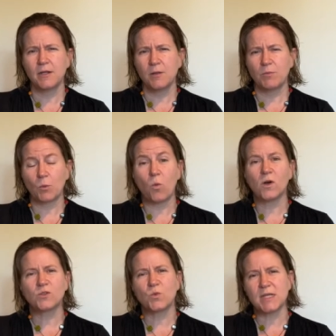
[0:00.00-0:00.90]
But
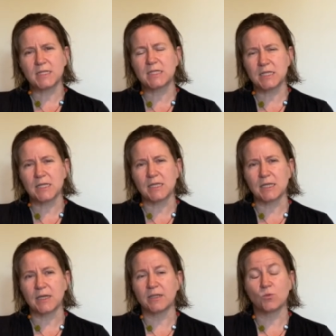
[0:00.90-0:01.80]
what we
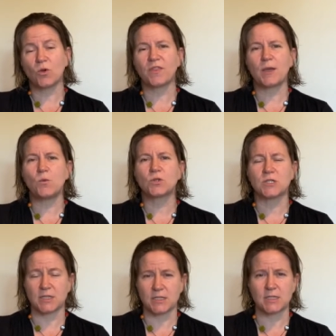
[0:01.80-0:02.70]
see is what they
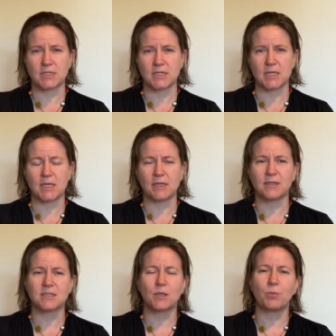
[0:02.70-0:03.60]
want us to see.
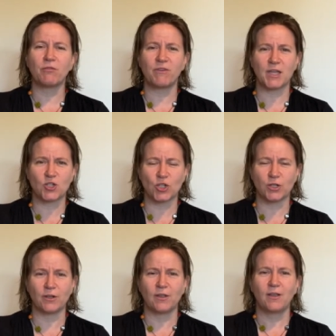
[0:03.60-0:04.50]
It's the
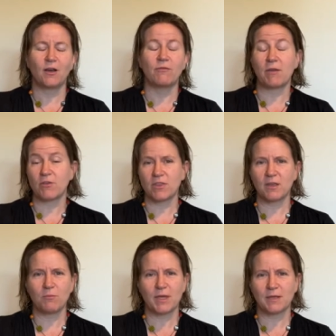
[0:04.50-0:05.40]
perfection of
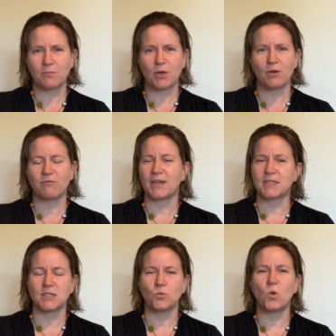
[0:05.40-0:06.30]
everything being
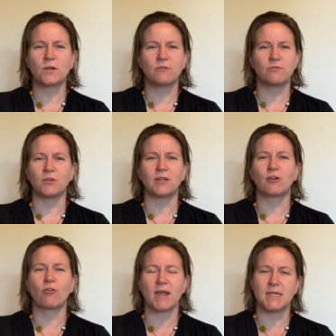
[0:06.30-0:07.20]
perfect and wonderful
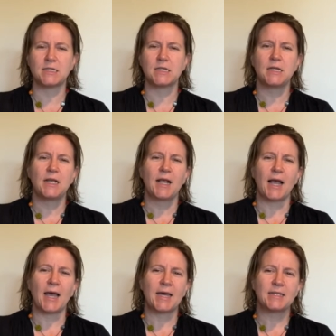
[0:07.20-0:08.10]
and great.
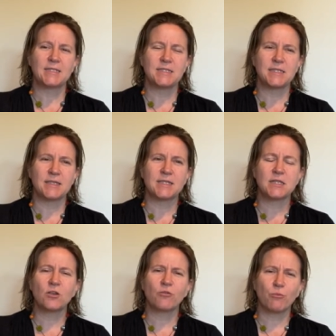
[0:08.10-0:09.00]
And there's
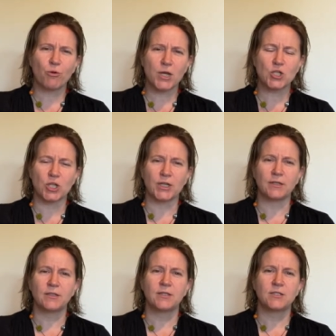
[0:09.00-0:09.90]
a lot of pressure
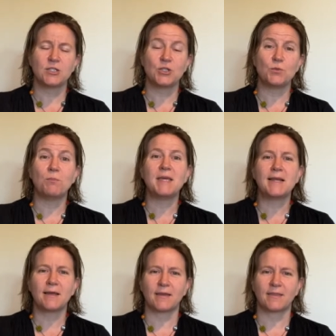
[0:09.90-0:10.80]
to be
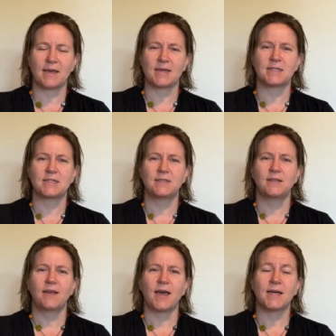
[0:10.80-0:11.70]
like that
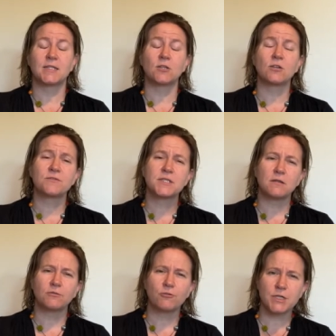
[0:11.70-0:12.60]
and a lot of
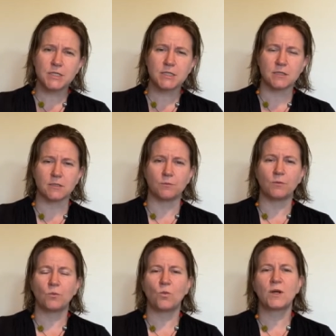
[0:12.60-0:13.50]

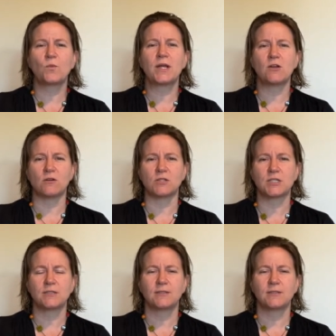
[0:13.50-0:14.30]
self-criticism when we're not.